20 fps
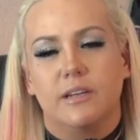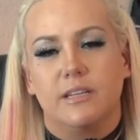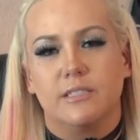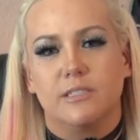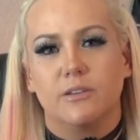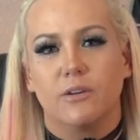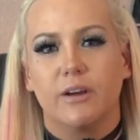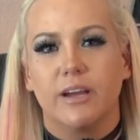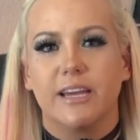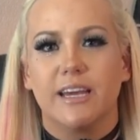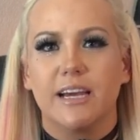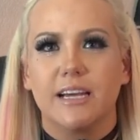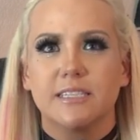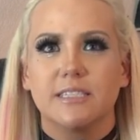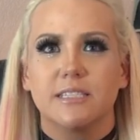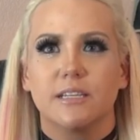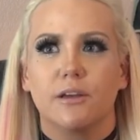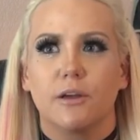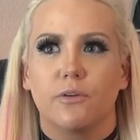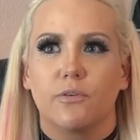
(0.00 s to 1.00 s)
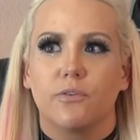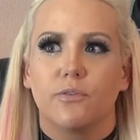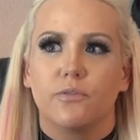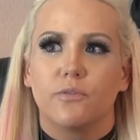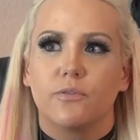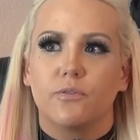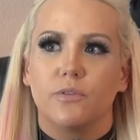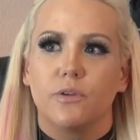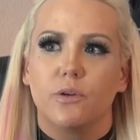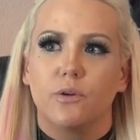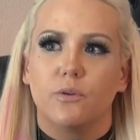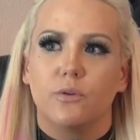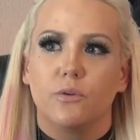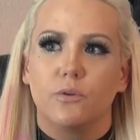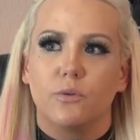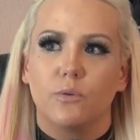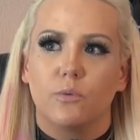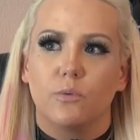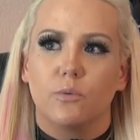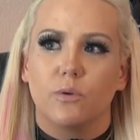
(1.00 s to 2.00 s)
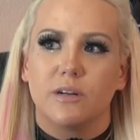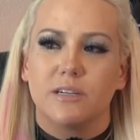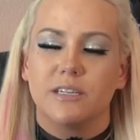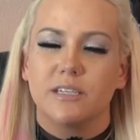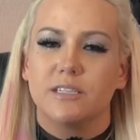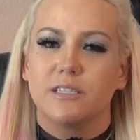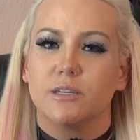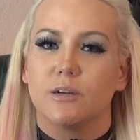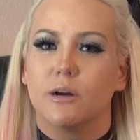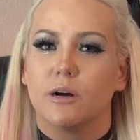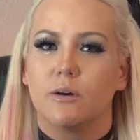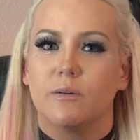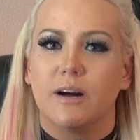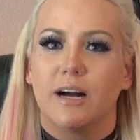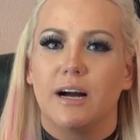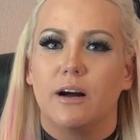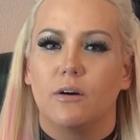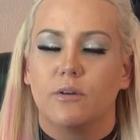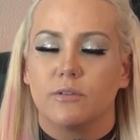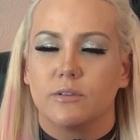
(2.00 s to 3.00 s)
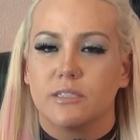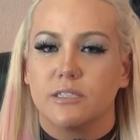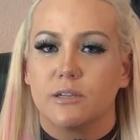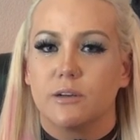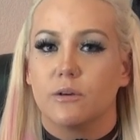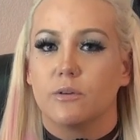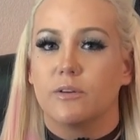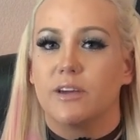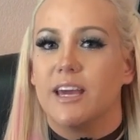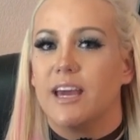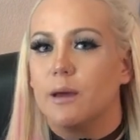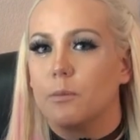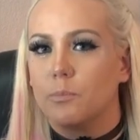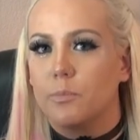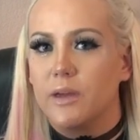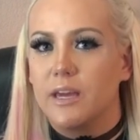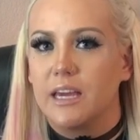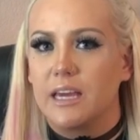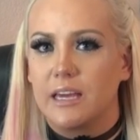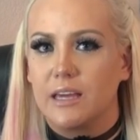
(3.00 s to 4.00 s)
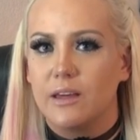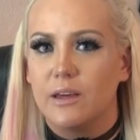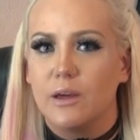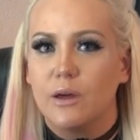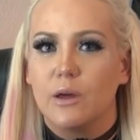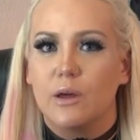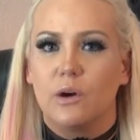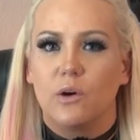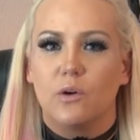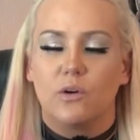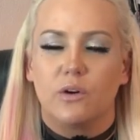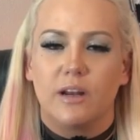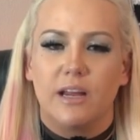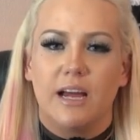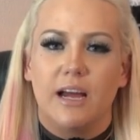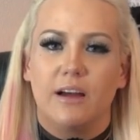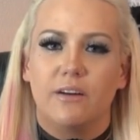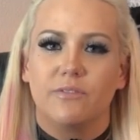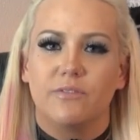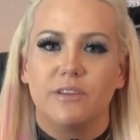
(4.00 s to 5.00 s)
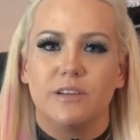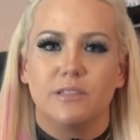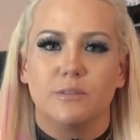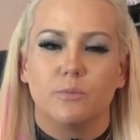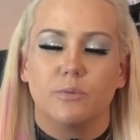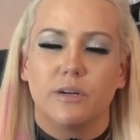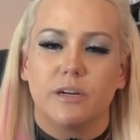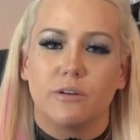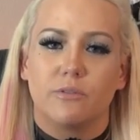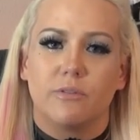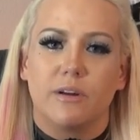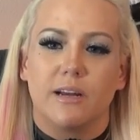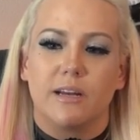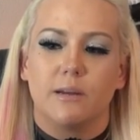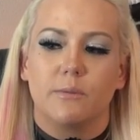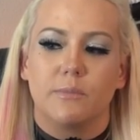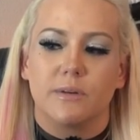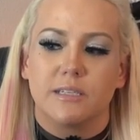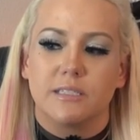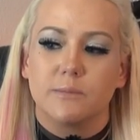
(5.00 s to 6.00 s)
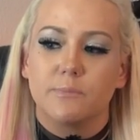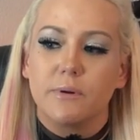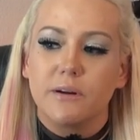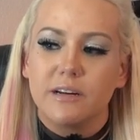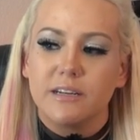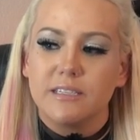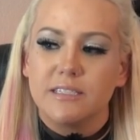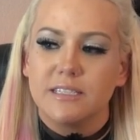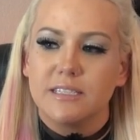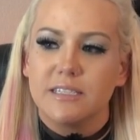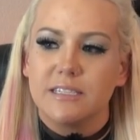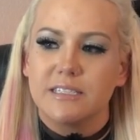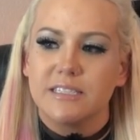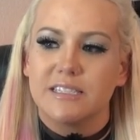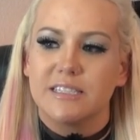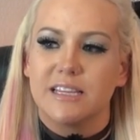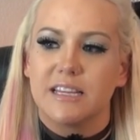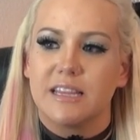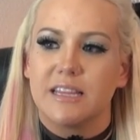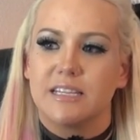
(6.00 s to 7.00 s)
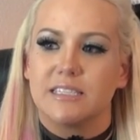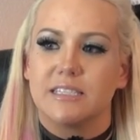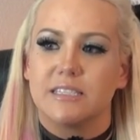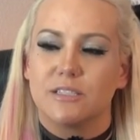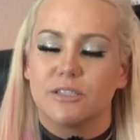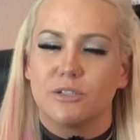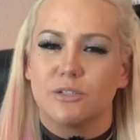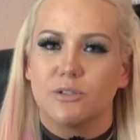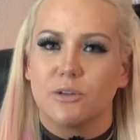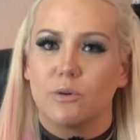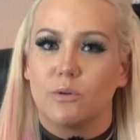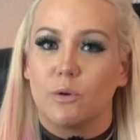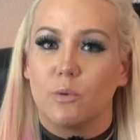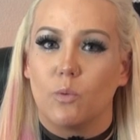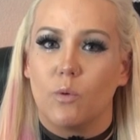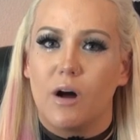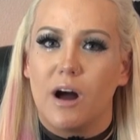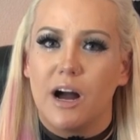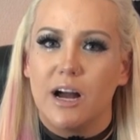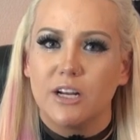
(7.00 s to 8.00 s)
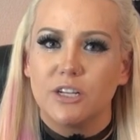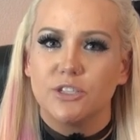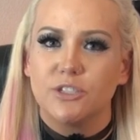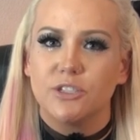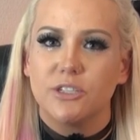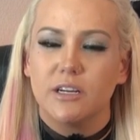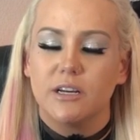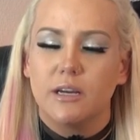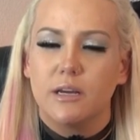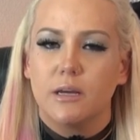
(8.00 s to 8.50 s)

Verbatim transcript: And so I guess if you wanted to go out to go camping or to have these weird random experiences, then this is a show to watch.